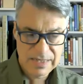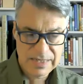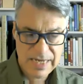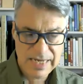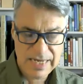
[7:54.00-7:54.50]

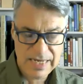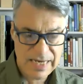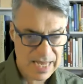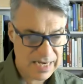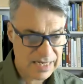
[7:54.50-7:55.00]
take
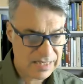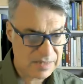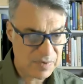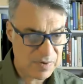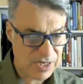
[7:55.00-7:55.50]
in any
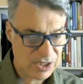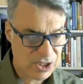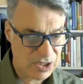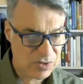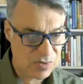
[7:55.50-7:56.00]

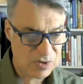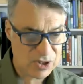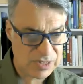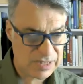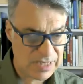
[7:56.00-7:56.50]
inspiration, or
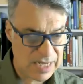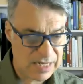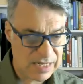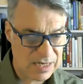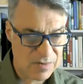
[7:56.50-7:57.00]
just
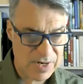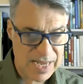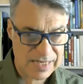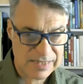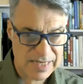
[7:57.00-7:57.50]
stay in a
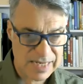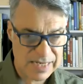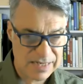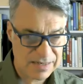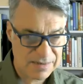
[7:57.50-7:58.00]
relaxed
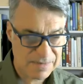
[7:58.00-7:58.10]
state.